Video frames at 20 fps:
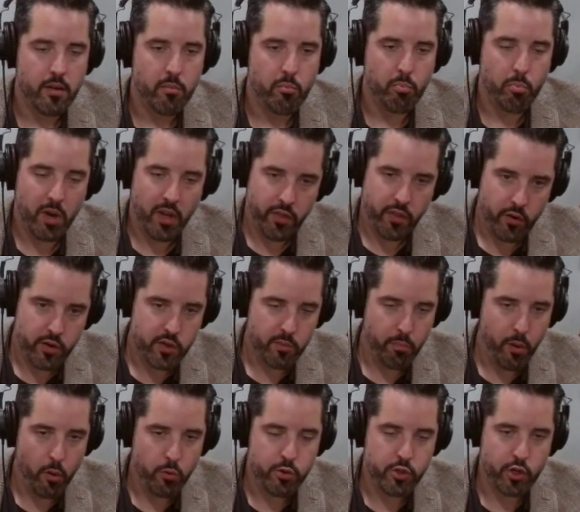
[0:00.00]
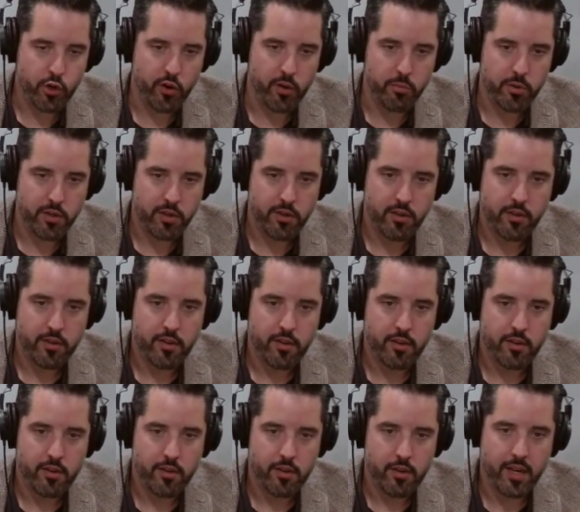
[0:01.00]
But there's a postscript,
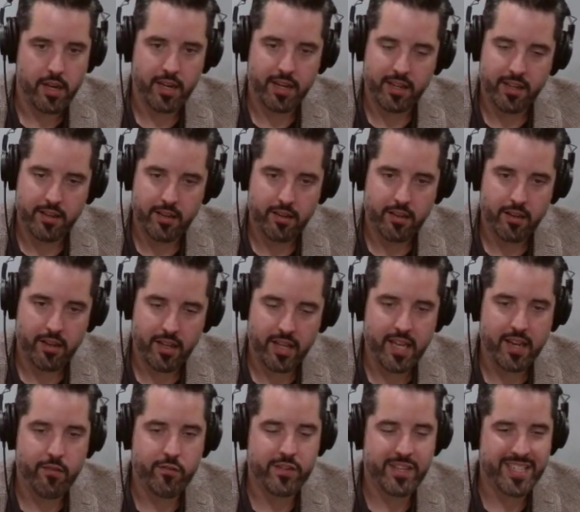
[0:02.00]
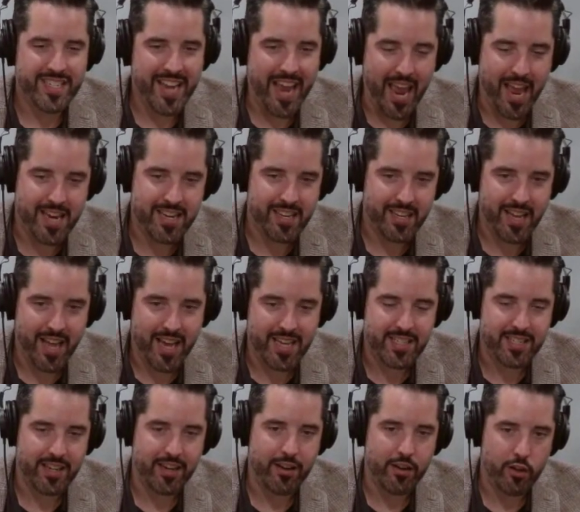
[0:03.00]
and it leaves a
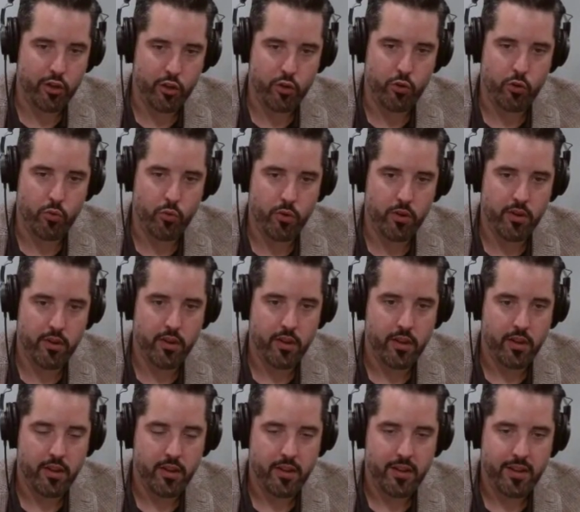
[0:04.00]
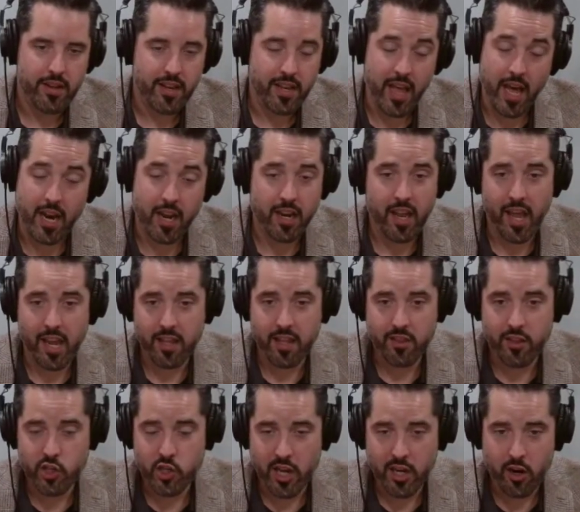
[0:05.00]
tantalizing clue. Not unlike
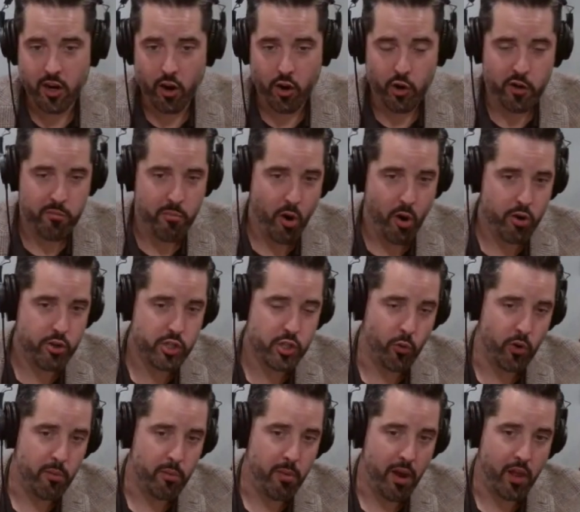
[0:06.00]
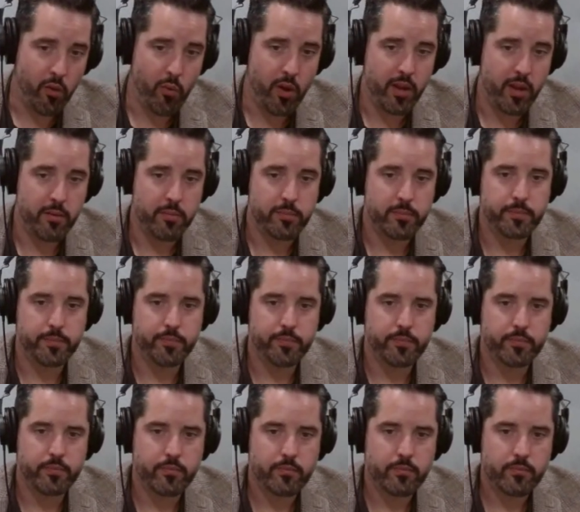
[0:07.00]
the John Carter Mars story, by the way.
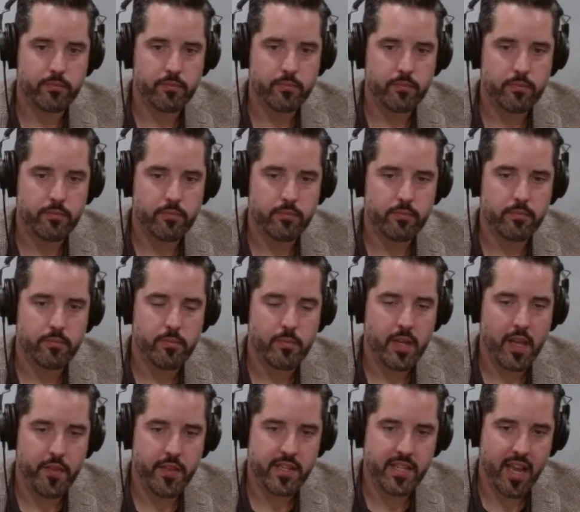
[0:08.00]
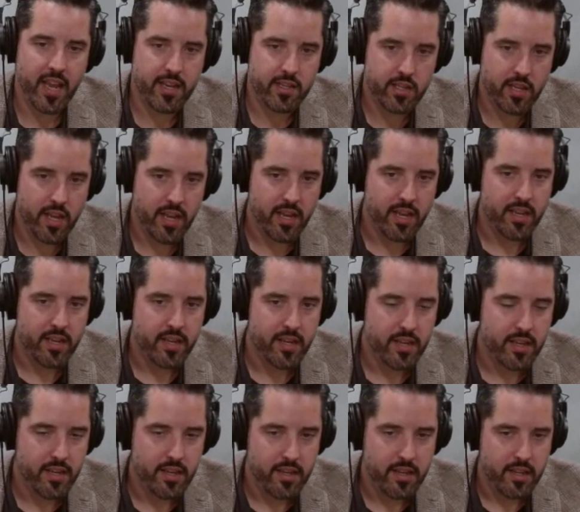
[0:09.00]
In this case,
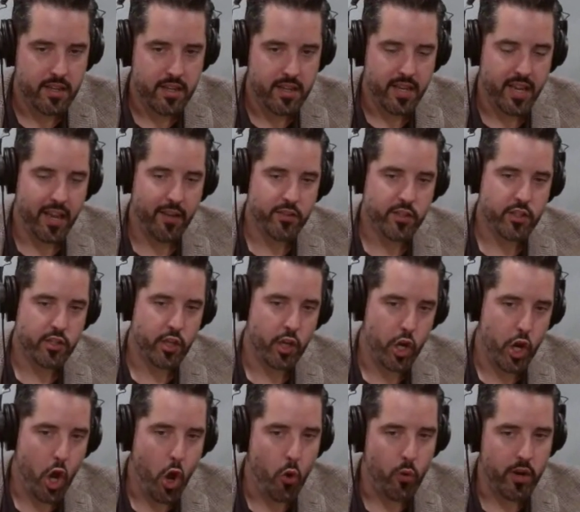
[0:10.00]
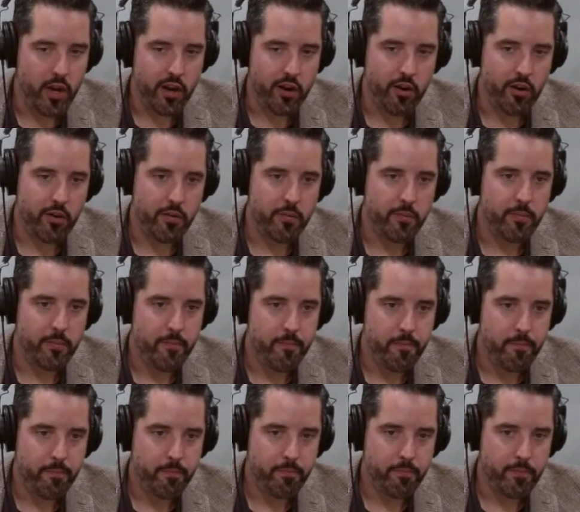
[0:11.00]
it gives us a note here
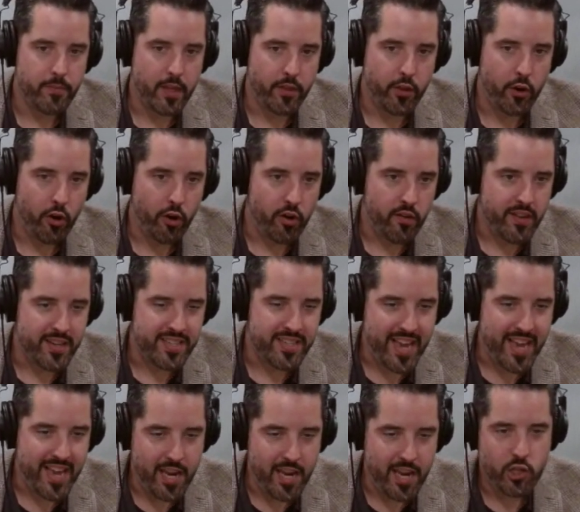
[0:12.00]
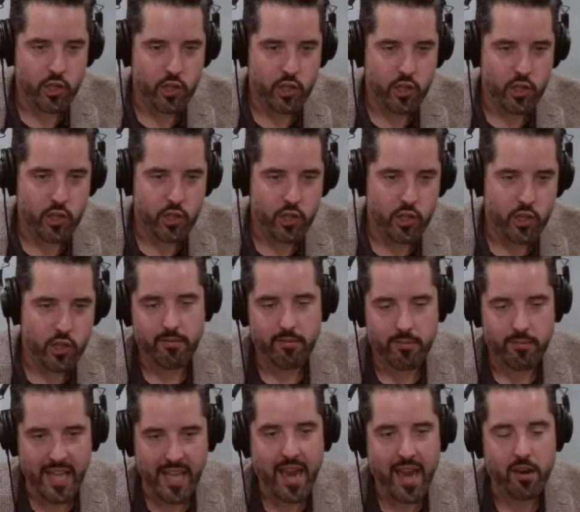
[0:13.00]
that there are these ancient
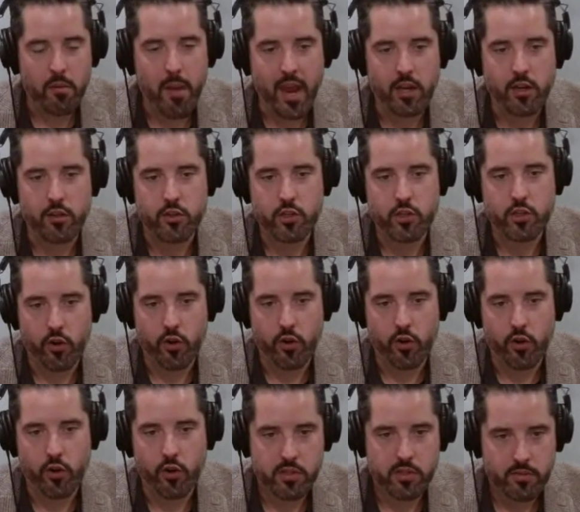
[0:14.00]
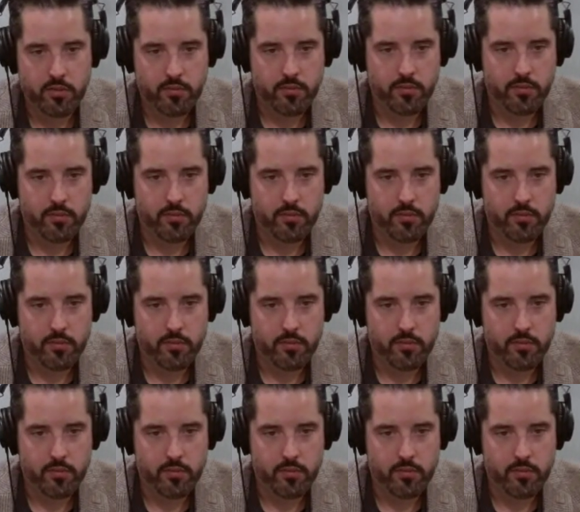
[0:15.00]
Latin manuscripts,